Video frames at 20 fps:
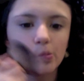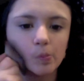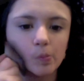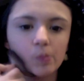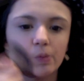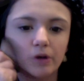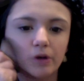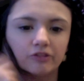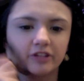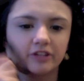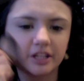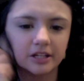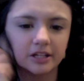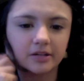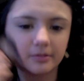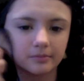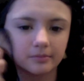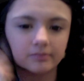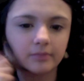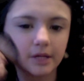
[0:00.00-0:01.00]
buff it in
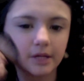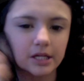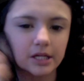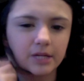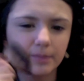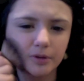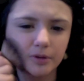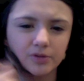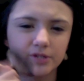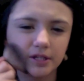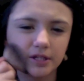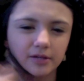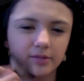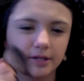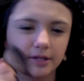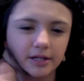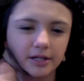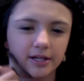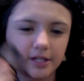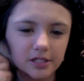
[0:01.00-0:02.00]
my cheekbones a little bit
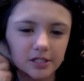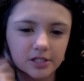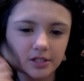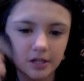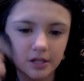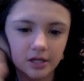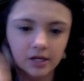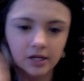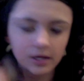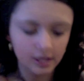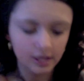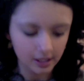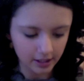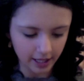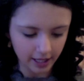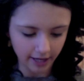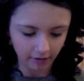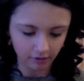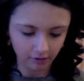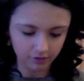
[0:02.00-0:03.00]
is.
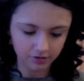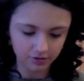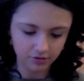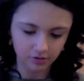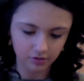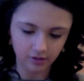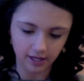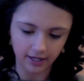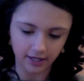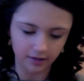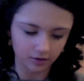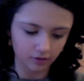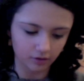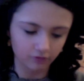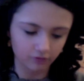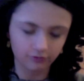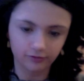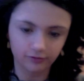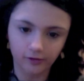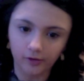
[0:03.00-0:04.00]
Like I don't do like
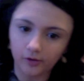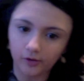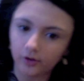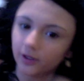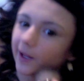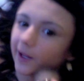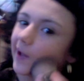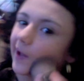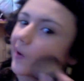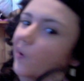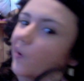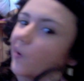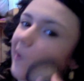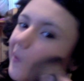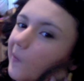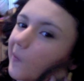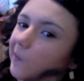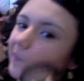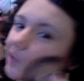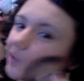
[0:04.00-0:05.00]
full like
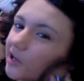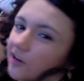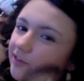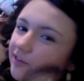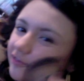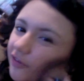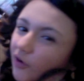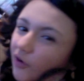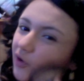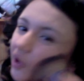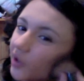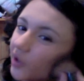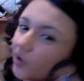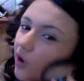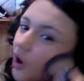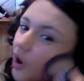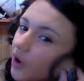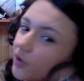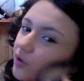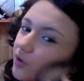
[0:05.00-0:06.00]
on full on
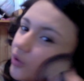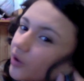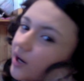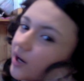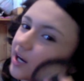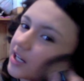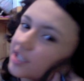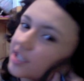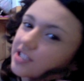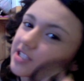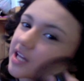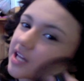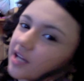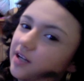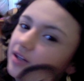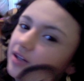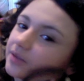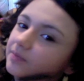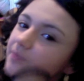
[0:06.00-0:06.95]
contouring. I just kind of